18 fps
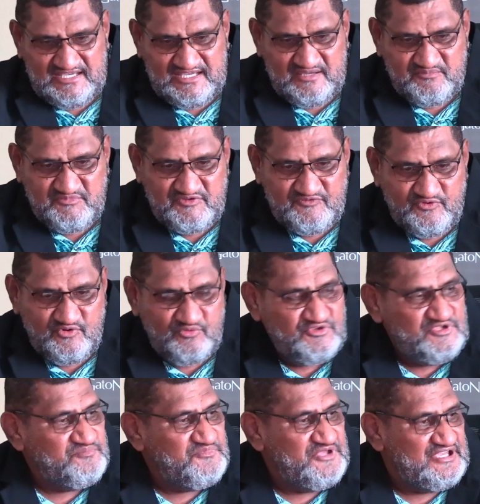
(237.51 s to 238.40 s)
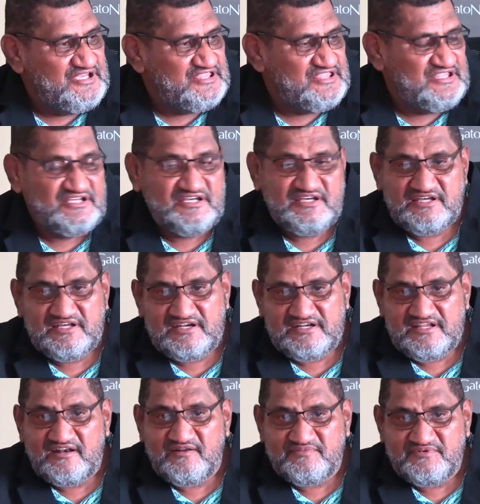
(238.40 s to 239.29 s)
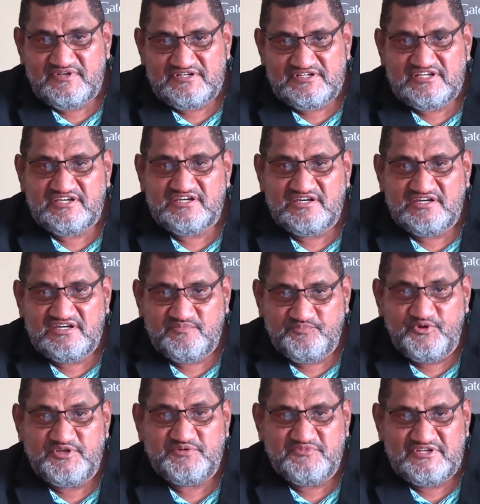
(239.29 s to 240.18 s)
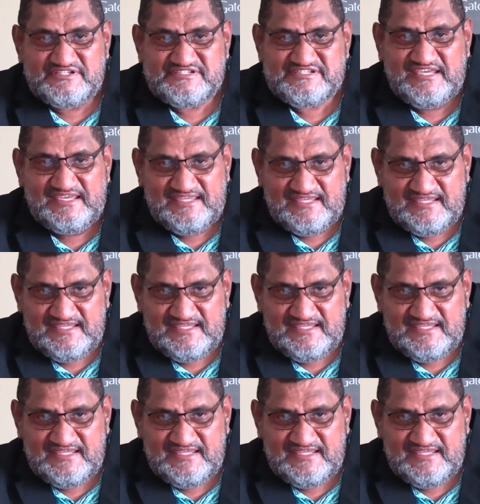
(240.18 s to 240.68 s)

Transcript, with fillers: uh, before we make the relevant uh, appointments eh?